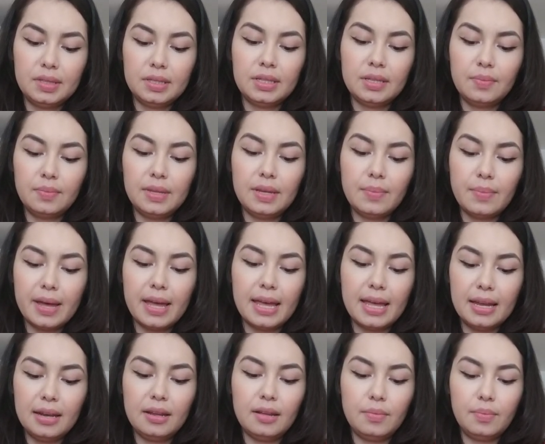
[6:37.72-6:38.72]
Something might
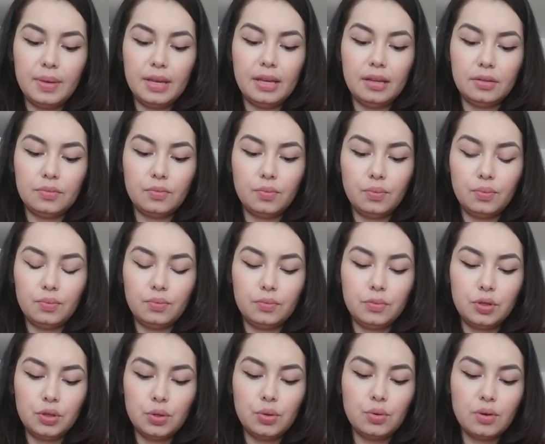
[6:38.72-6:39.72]
end up being
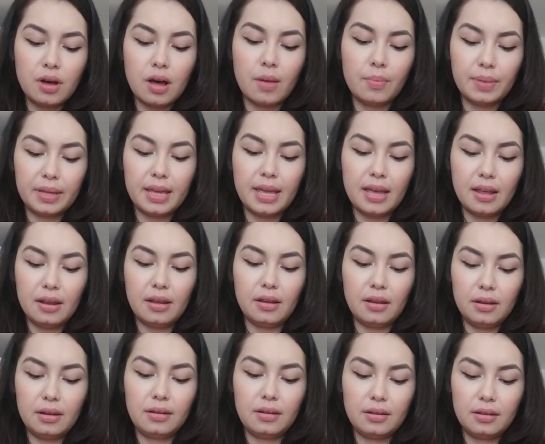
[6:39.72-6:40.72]
too
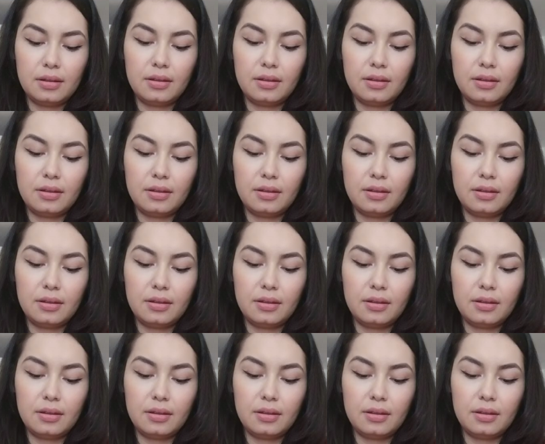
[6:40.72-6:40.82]
complicated.